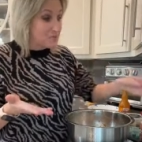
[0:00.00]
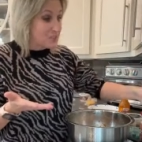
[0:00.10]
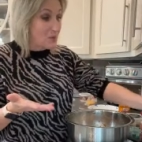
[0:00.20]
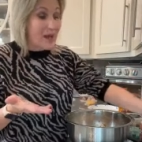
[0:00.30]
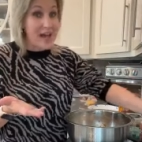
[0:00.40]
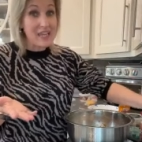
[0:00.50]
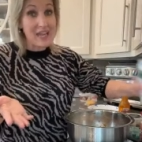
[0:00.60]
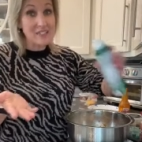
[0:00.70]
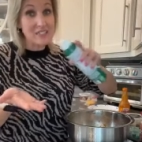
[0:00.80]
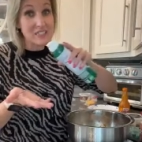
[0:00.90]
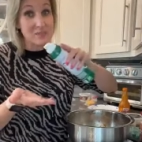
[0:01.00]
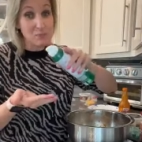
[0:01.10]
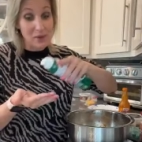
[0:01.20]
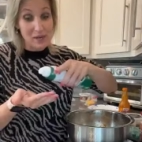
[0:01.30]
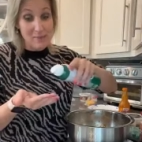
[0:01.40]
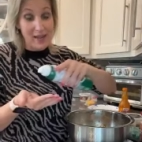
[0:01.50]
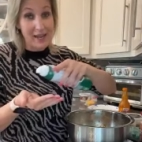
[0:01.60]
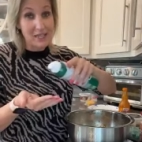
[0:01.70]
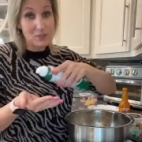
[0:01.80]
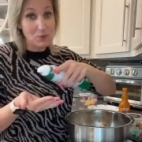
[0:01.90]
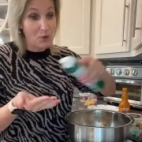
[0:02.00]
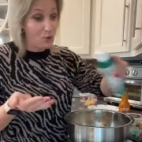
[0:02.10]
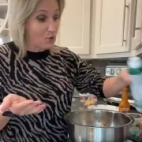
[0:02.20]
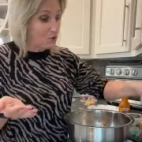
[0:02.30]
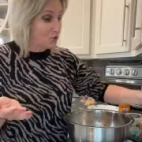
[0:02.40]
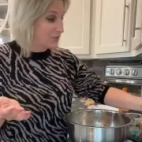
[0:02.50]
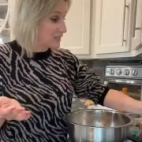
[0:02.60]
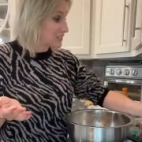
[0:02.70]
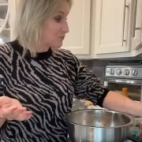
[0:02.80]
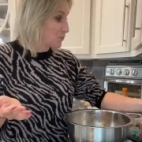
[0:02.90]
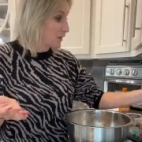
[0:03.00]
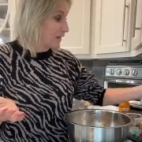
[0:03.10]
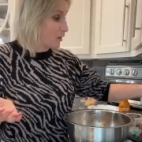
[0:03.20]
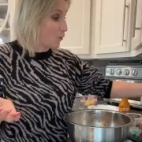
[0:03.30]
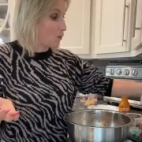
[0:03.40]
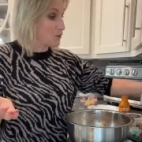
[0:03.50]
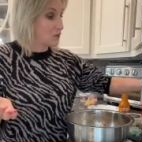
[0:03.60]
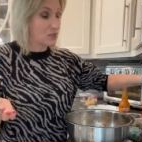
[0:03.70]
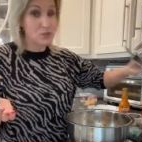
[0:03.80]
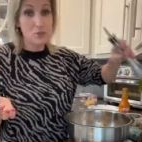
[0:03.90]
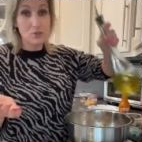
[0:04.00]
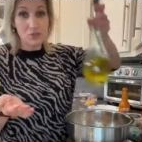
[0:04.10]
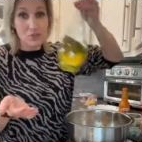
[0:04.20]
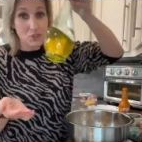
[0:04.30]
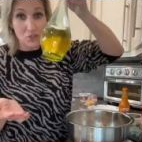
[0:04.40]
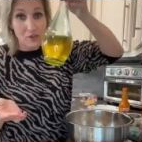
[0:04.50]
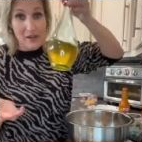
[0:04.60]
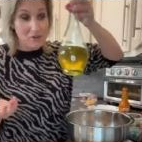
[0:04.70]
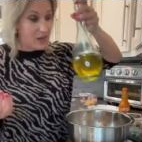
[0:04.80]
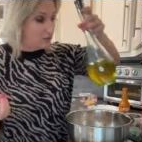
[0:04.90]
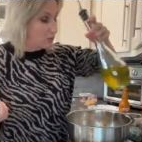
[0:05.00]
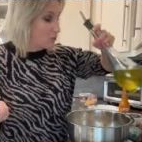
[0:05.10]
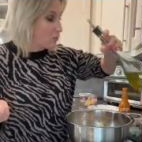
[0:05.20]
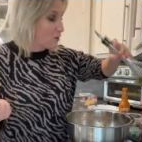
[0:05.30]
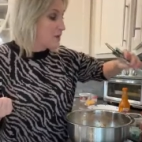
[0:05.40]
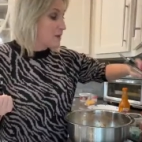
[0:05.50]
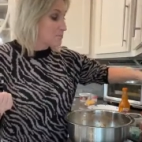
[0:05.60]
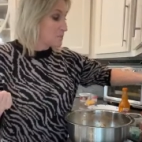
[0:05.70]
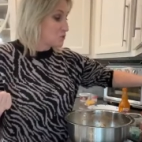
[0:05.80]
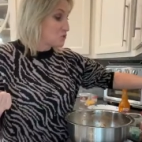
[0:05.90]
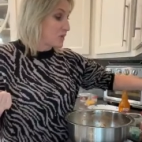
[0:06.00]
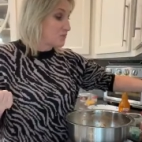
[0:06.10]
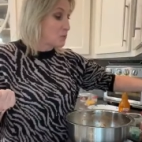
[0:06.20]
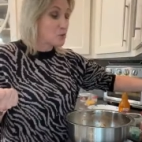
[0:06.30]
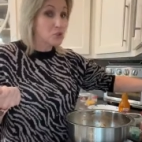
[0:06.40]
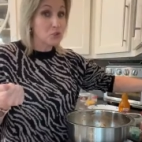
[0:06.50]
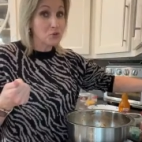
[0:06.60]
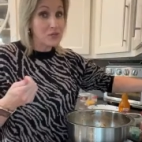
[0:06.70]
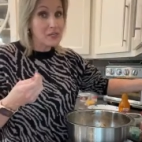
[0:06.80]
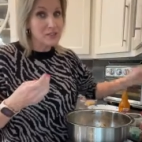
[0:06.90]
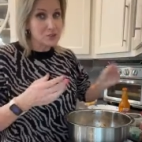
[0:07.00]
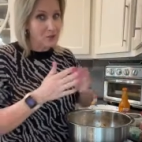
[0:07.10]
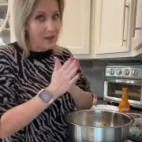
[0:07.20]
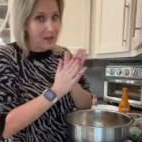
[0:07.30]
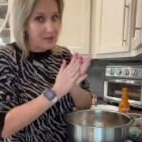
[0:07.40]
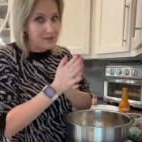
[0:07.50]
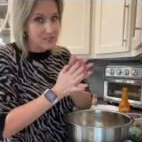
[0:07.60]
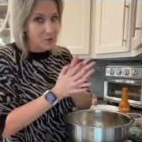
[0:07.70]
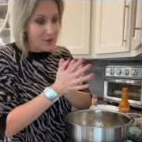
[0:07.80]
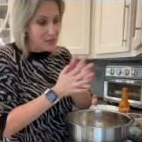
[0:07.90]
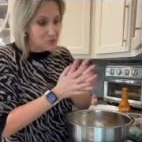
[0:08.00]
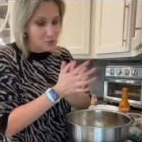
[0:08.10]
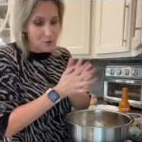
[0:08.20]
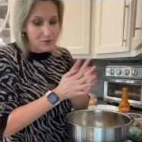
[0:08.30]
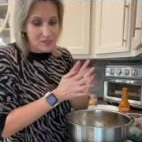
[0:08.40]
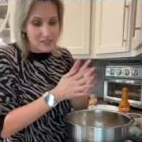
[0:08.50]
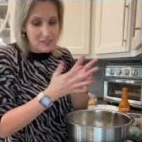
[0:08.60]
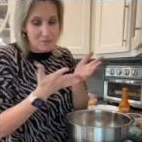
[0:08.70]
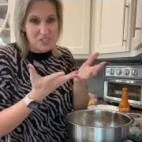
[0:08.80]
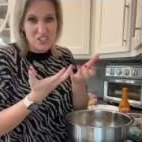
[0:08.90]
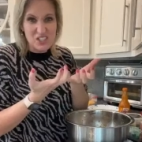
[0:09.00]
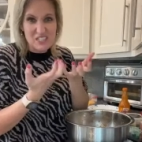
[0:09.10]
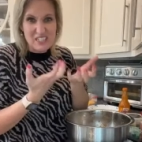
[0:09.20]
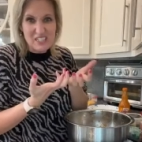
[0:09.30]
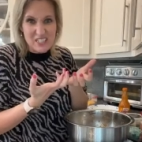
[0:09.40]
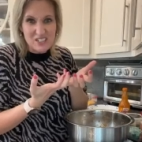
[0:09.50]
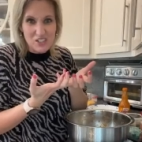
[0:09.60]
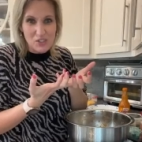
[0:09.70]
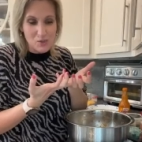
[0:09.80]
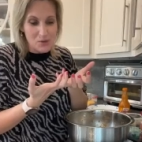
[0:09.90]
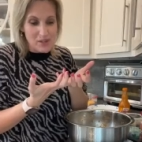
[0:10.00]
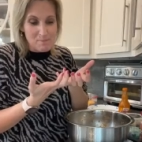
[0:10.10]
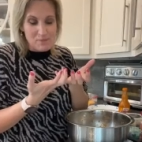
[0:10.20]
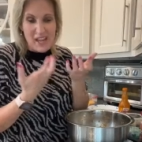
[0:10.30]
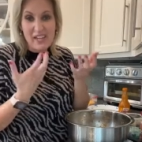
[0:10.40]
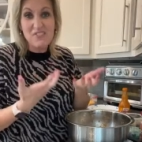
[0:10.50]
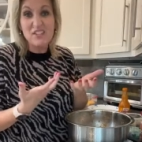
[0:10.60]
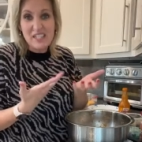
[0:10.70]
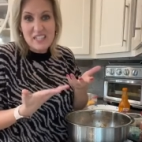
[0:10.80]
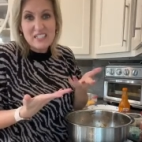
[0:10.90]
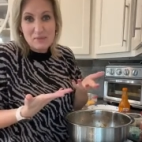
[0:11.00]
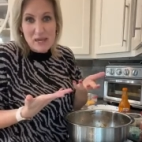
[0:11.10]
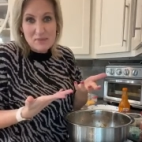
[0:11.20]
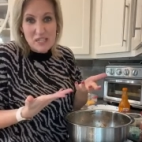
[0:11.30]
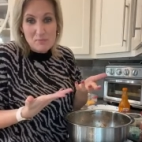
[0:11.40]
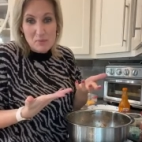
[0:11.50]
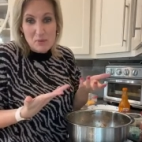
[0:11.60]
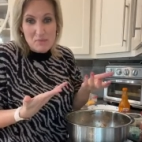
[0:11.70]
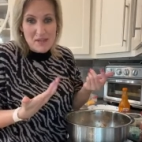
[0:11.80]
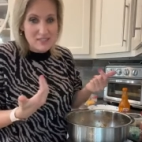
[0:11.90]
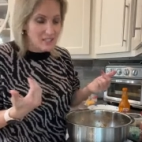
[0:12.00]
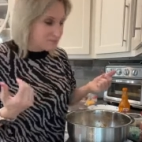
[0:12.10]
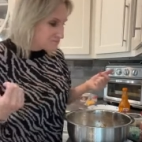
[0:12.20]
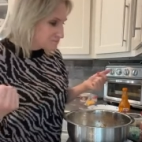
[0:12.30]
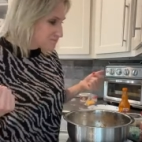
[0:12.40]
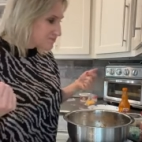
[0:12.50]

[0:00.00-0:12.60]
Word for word: So I like to spray my hands with oil, cooking spray, or you can use just your avocado oil, but you definitely want to grease your hands. So as you're rolling these up, it just doesn't stick to you. And even then, sometimes it can be pretty messy.